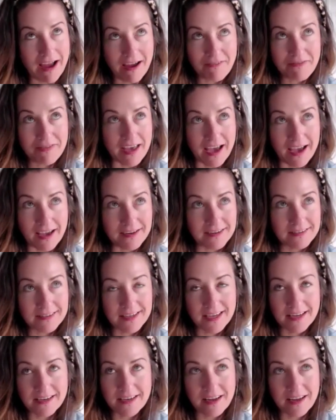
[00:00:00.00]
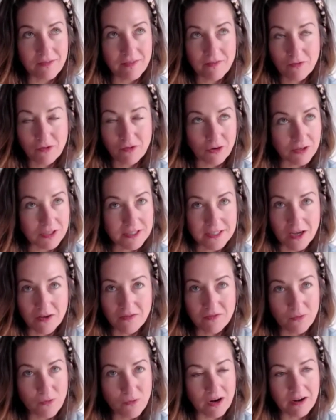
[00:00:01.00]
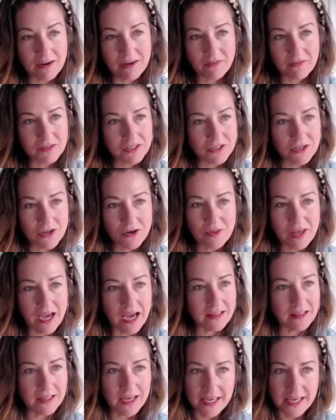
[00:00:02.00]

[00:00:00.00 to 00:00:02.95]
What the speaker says: have that. And if we're self-aware enough to know that,